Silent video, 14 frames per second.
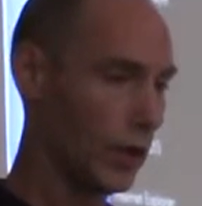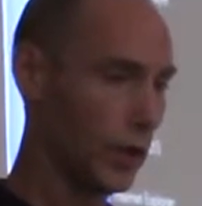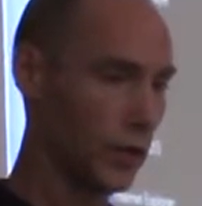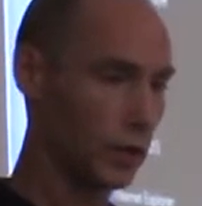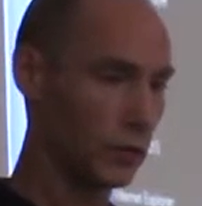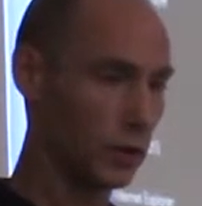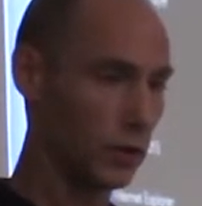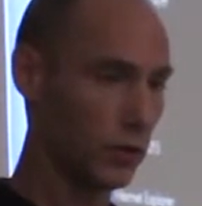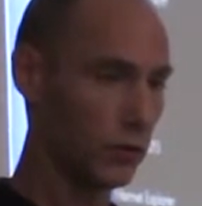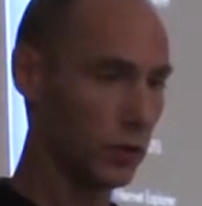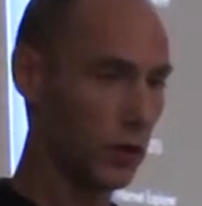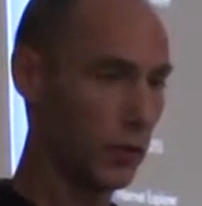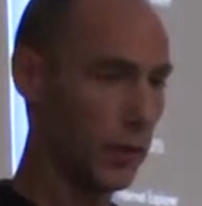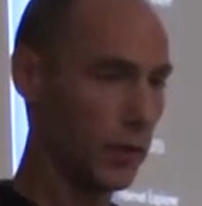and there's what the new
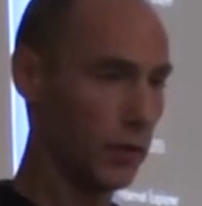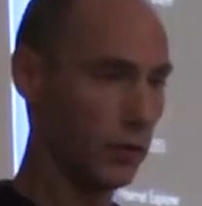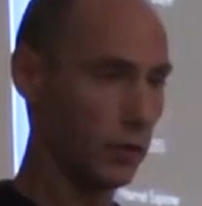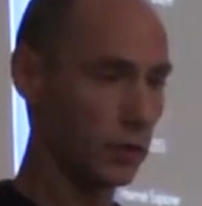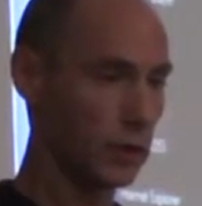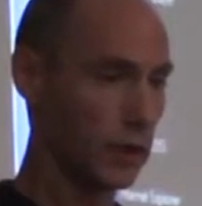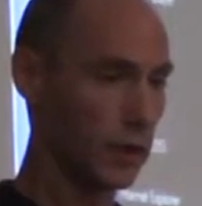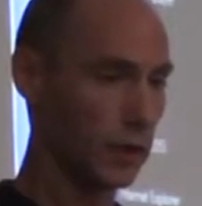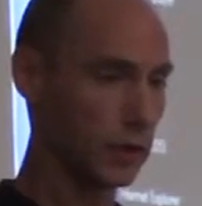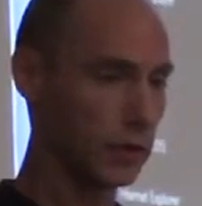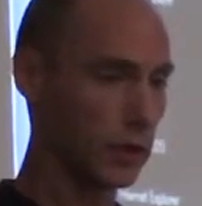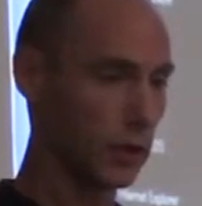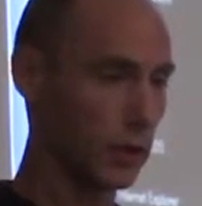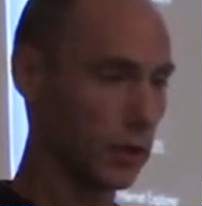start menu looks like.
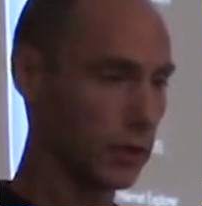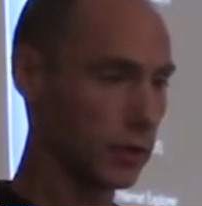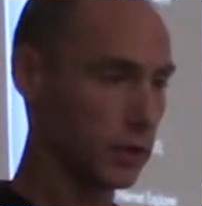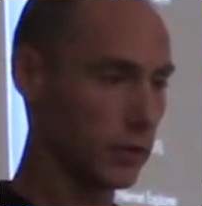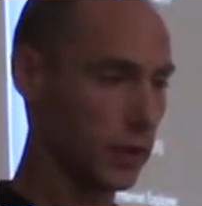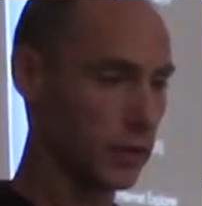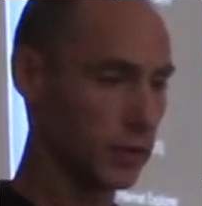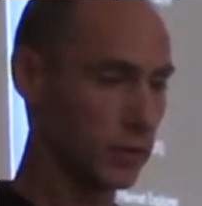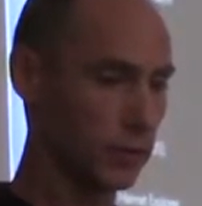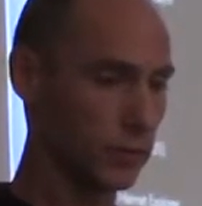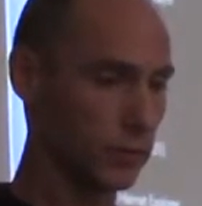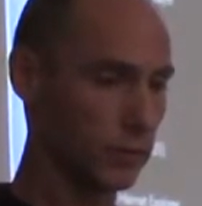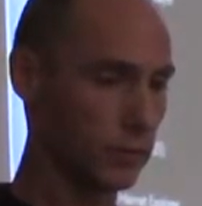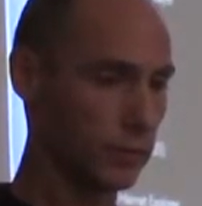It's all
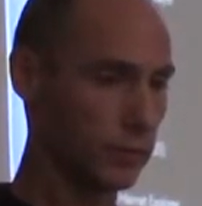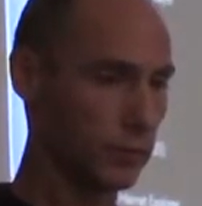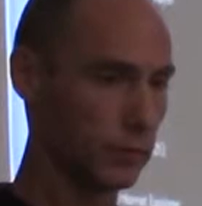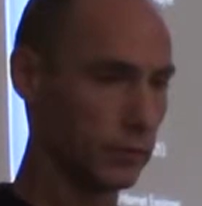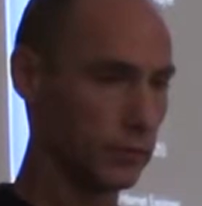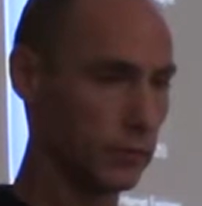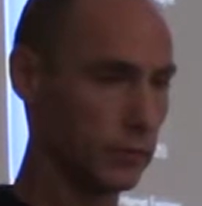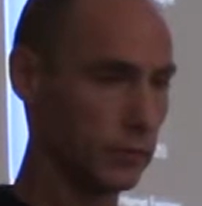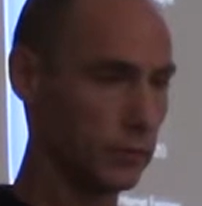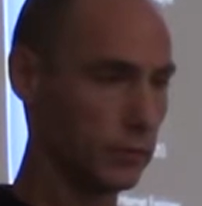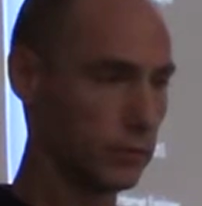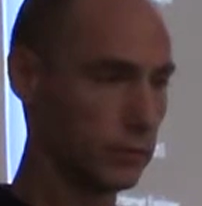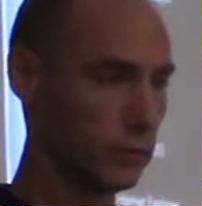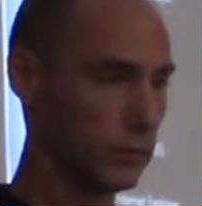customizable.
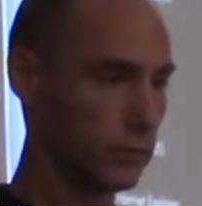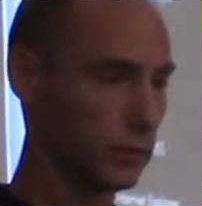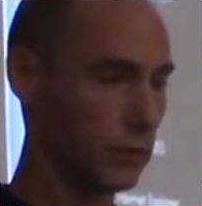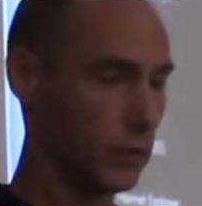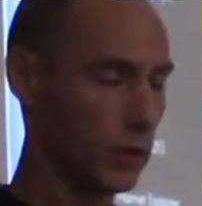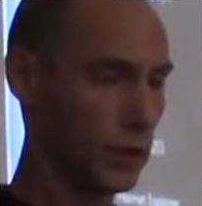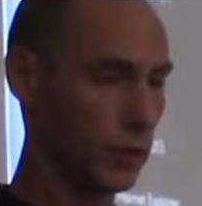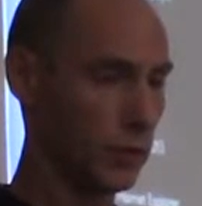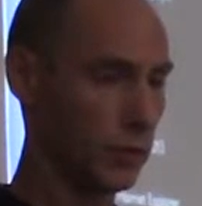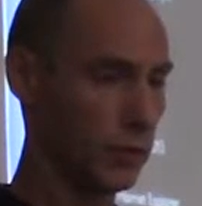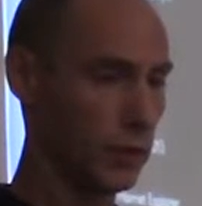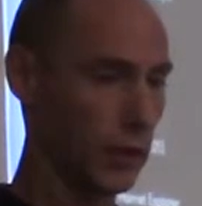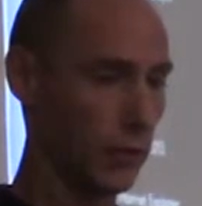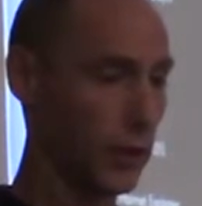You can
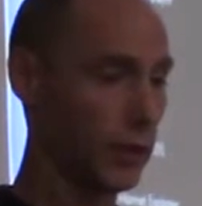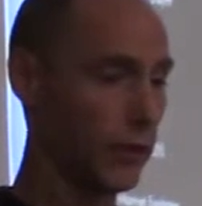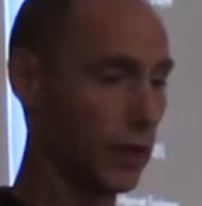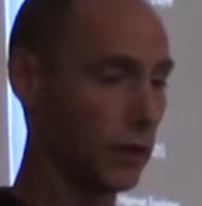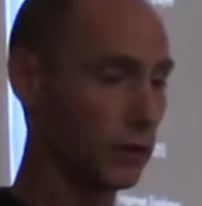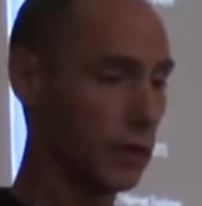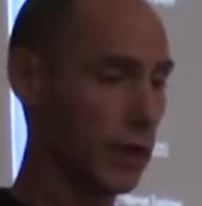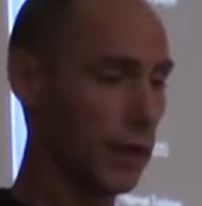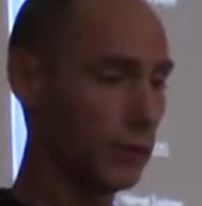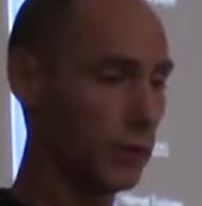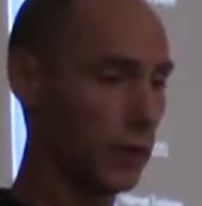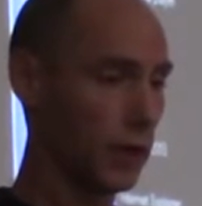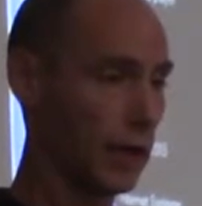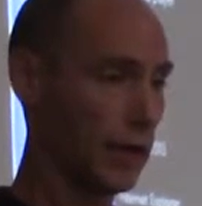get rid of all those
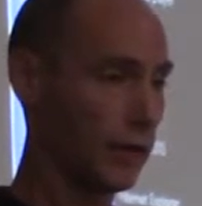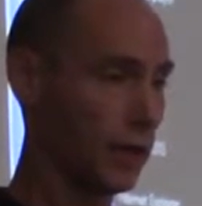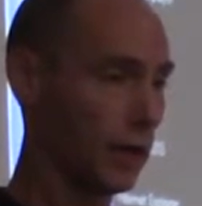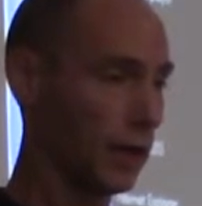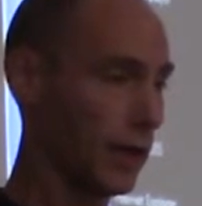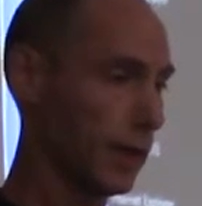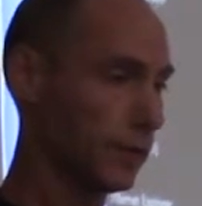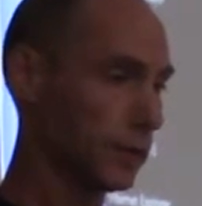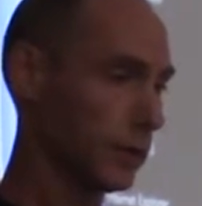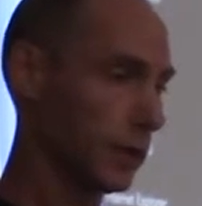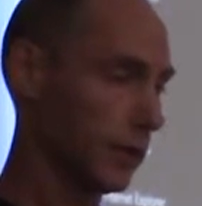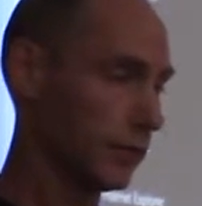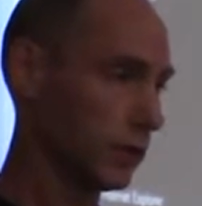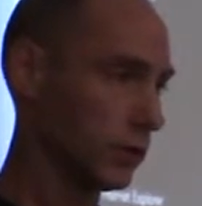apps. You can have all the apps and
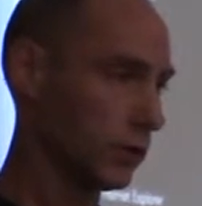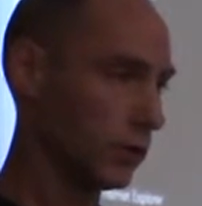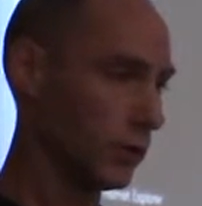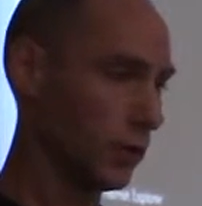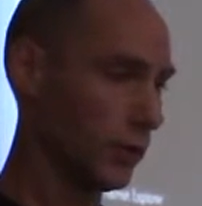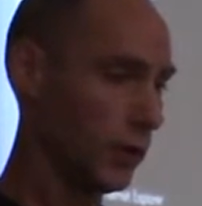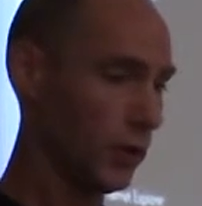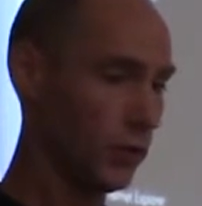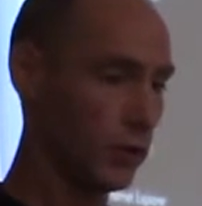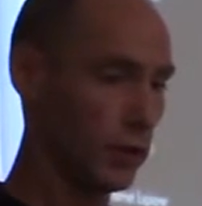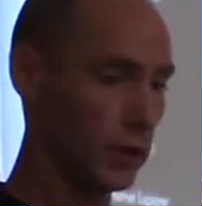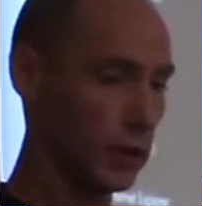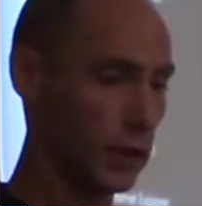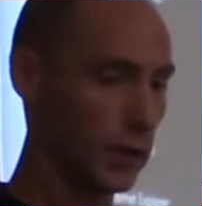have just a start menu to
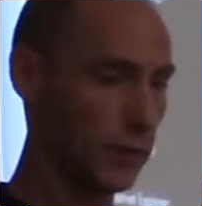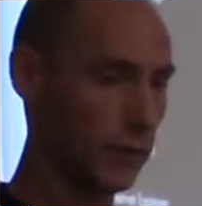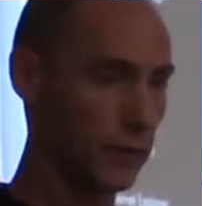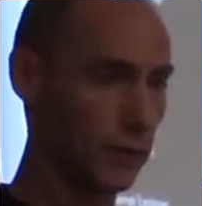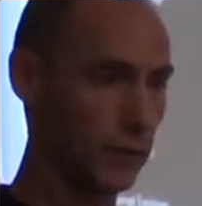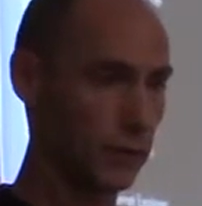the left.